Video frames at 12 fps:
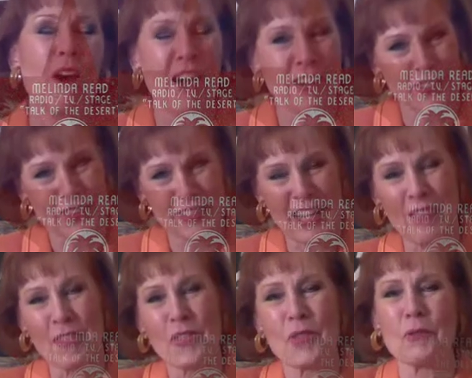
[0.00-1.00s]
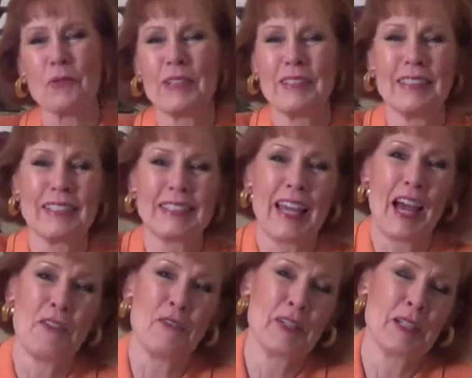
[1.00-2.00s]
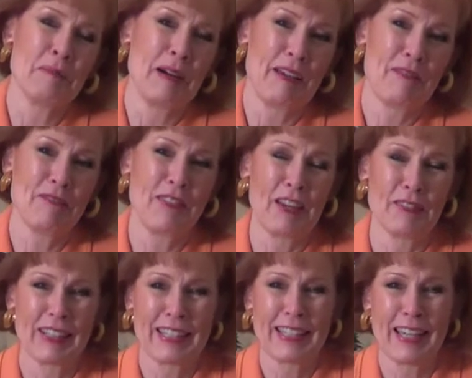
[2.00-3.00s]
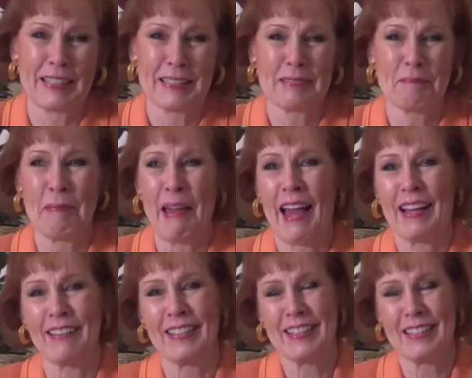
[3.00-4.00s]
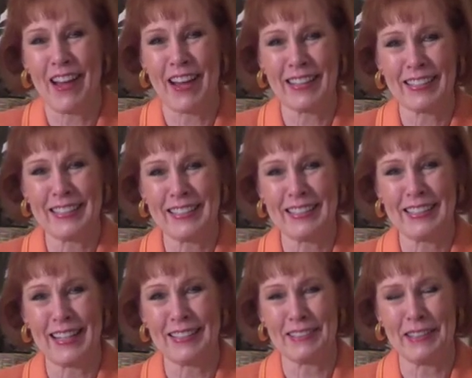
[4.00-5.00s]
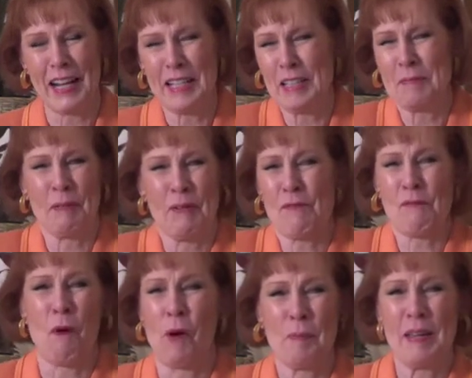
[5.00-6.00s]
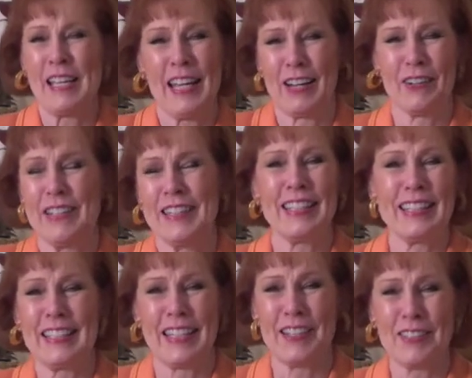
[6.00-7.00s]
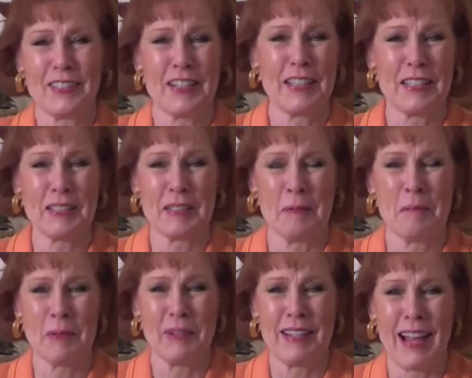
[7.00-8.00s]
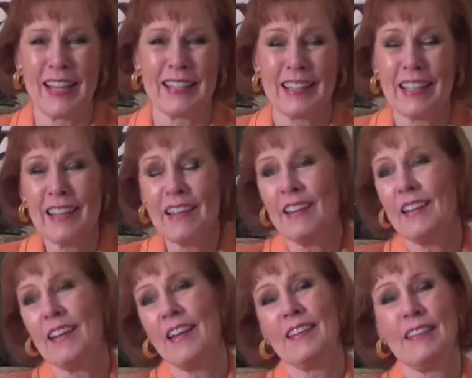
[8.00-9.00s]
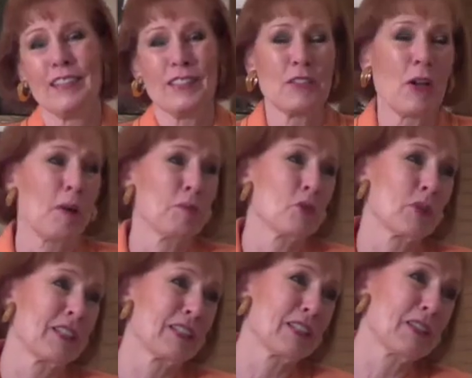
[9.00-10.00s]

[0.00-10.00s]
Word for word: honored and thrilled to have one of my favorite guests back on Talk of the Desert, and he's performing here in the desert on December 9th. And that's Tom Dreesen.